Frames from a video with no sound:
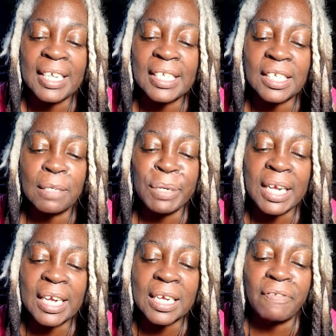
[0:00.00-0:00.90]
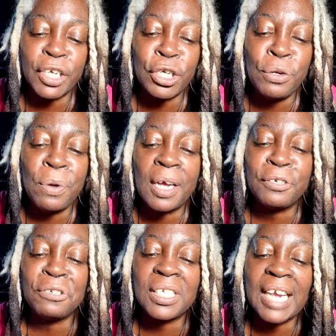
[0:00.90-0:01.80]
This is the beginning of a new
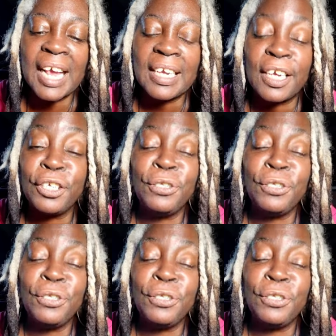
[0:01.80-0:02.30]
understanding, a